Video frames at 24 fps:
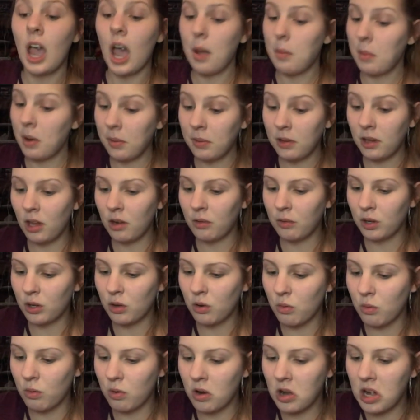I'm probably gonna
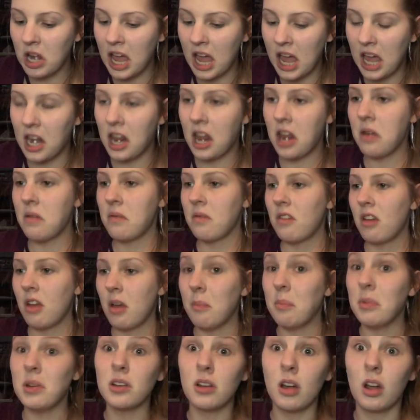record, edit,
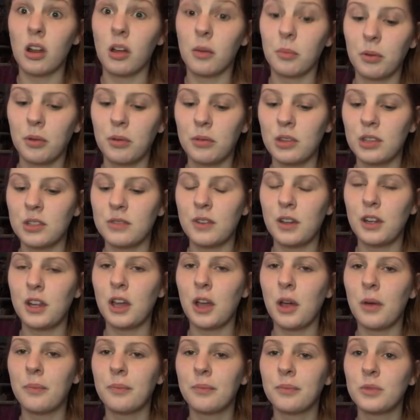but not upload this
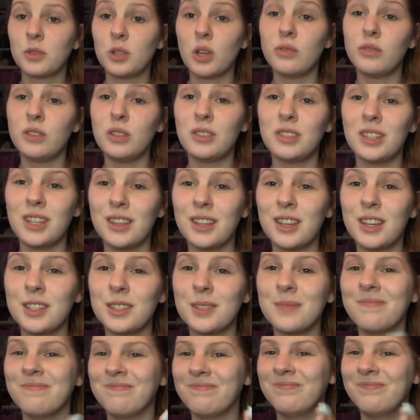video. So if you see this,